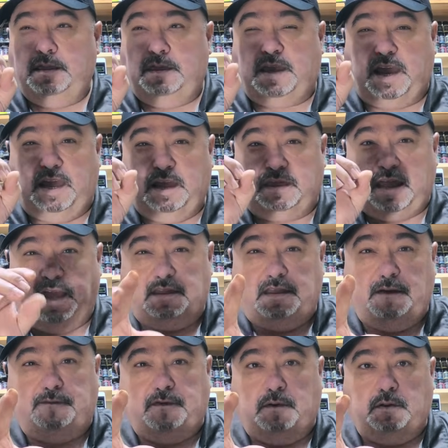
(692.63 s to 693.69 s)

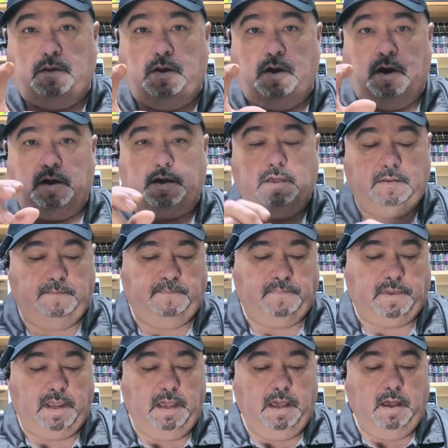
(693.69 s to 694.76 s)
different look.
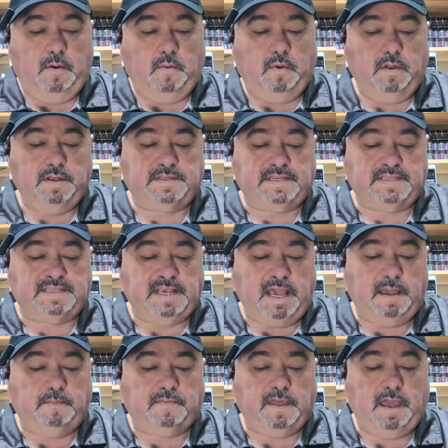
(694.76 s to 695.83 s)
Well, it's the
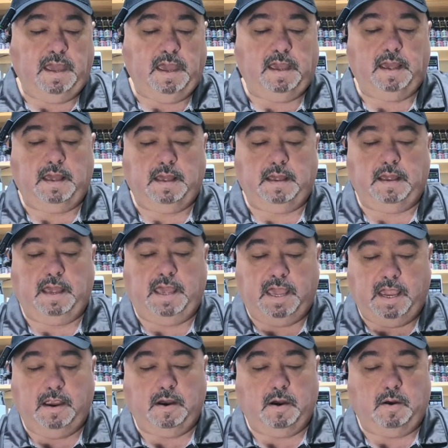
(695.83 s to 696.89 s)
same thing
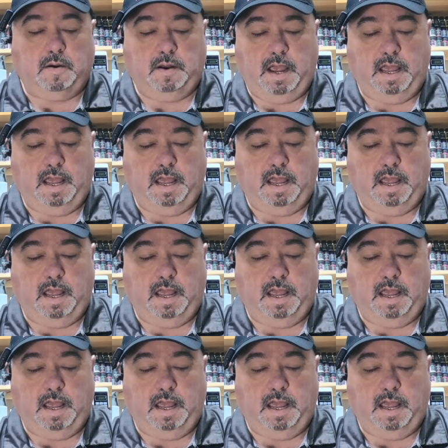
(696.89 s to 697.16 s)
here,